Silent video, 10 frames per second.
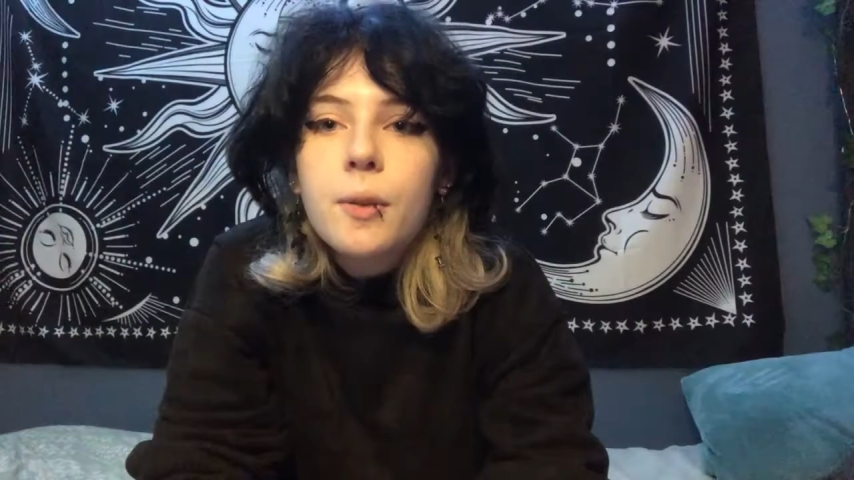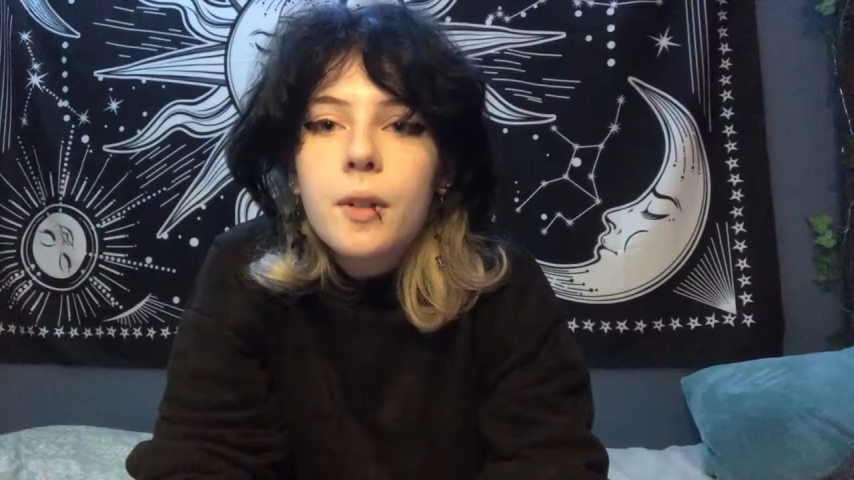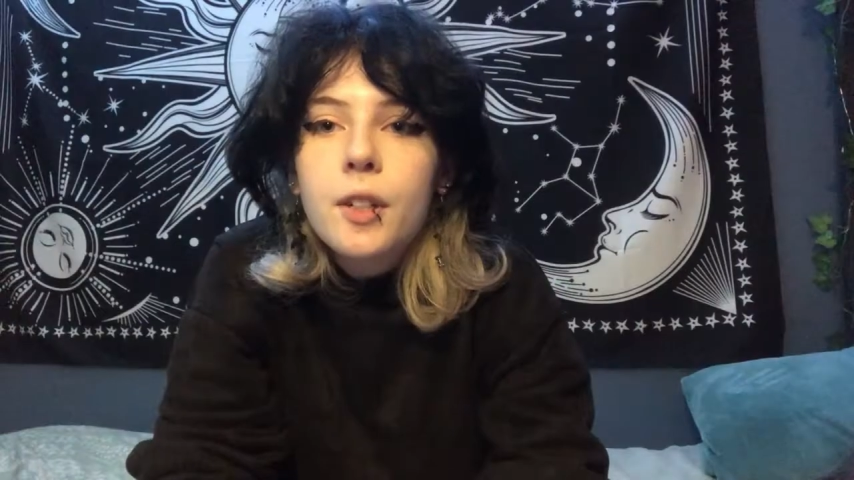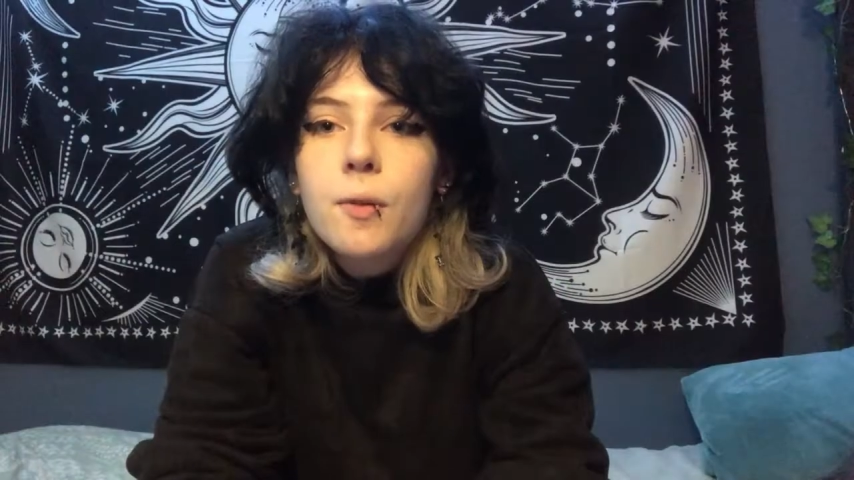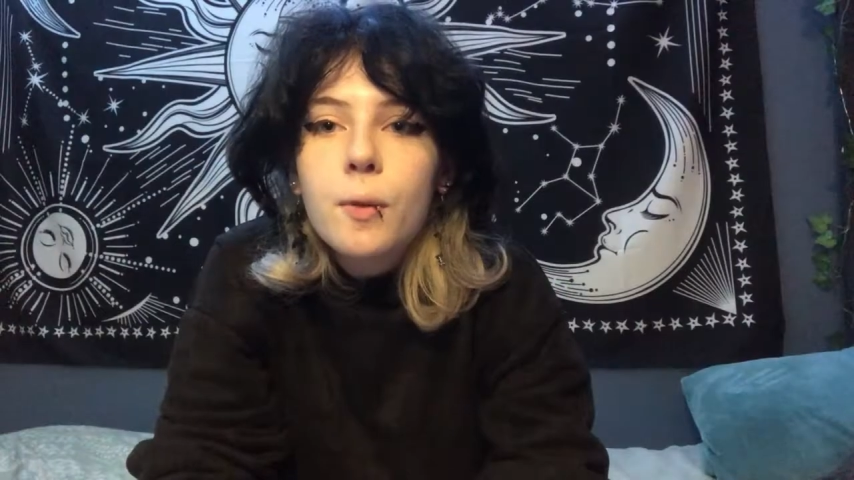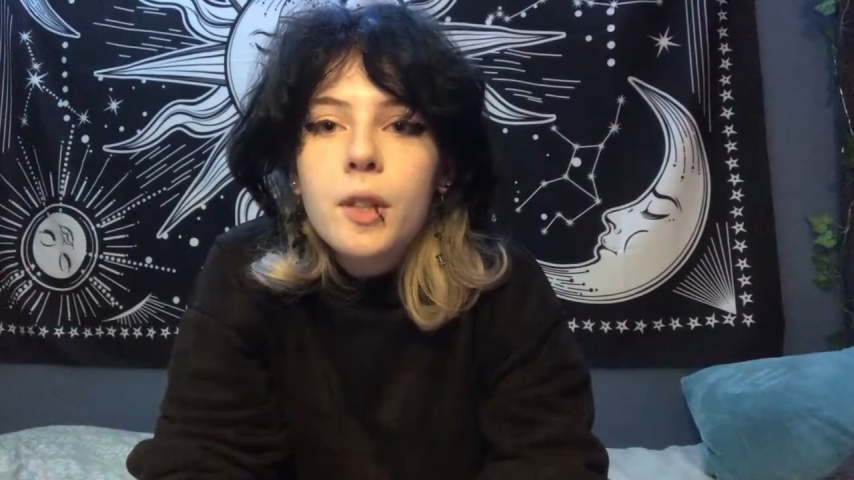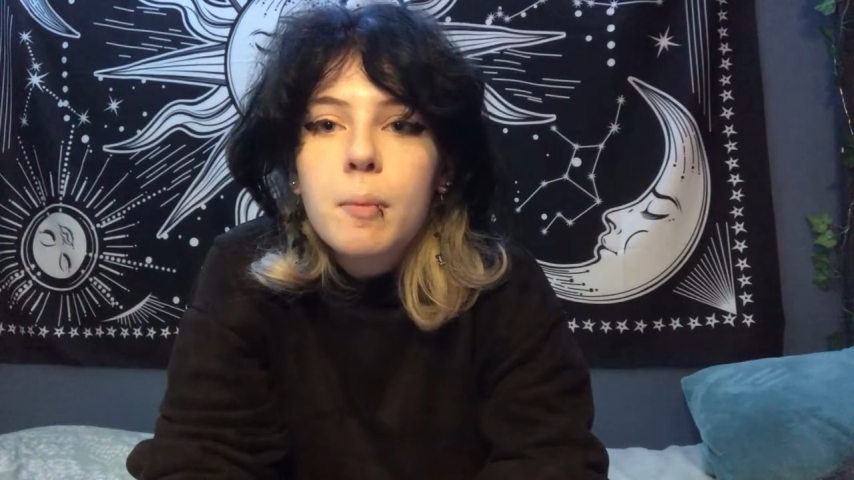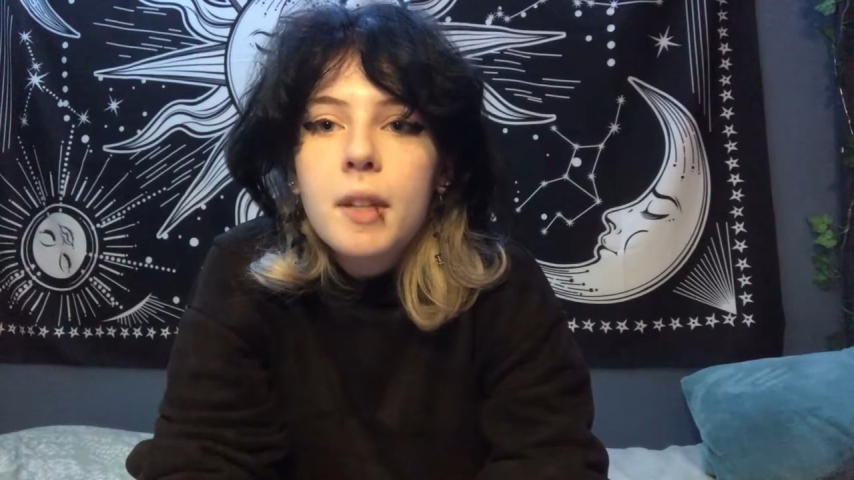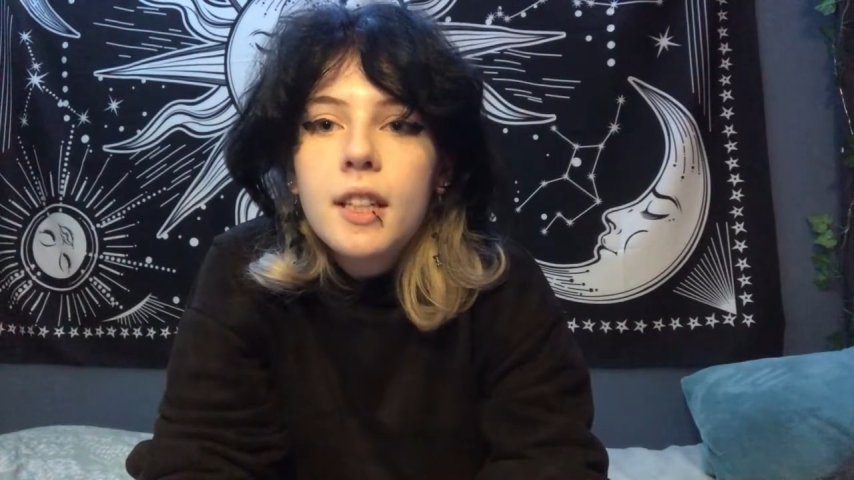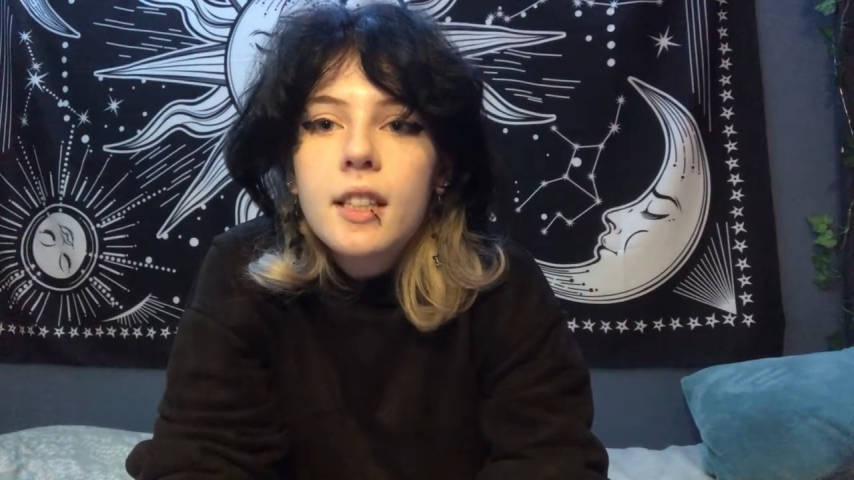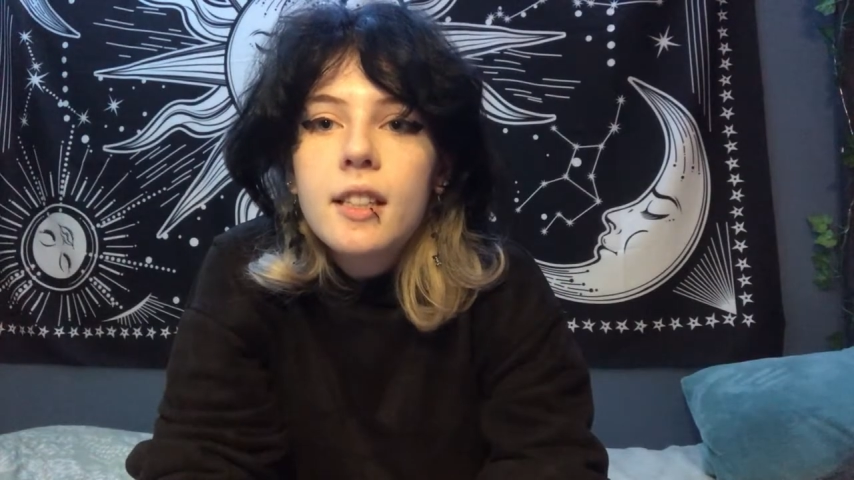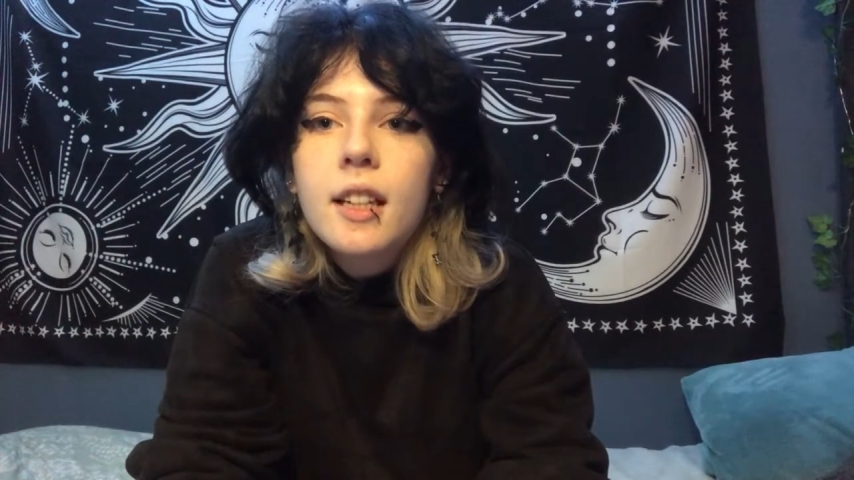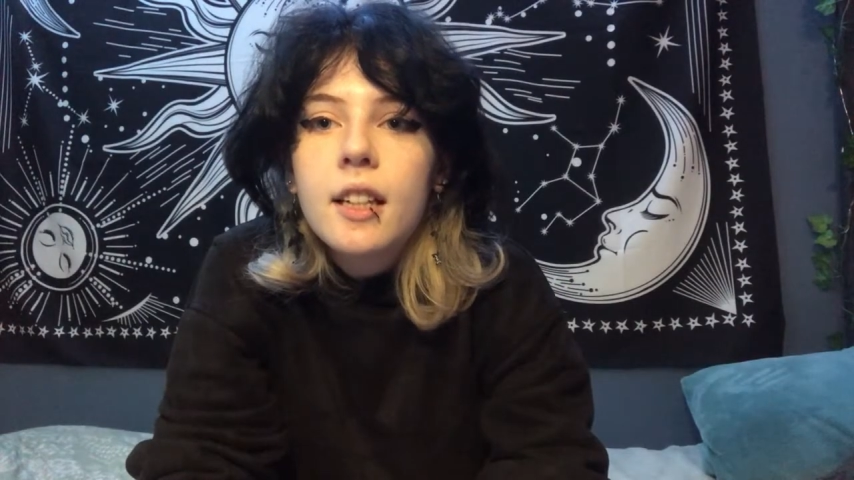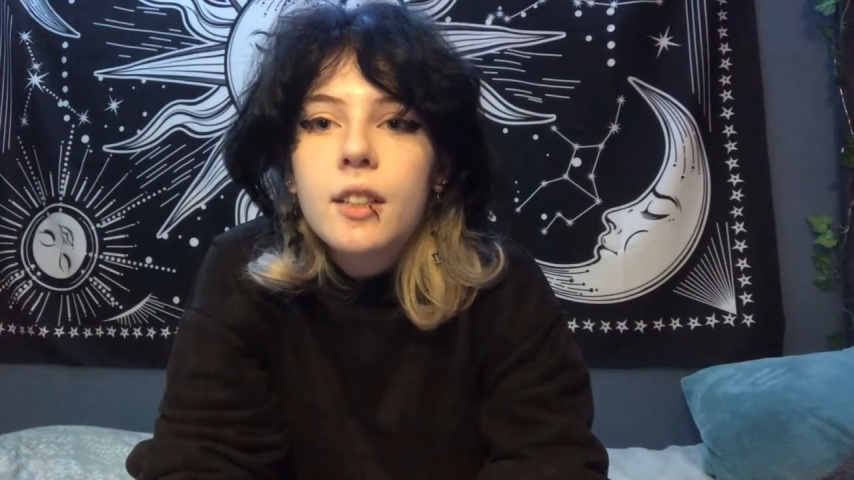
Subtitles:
squares for the base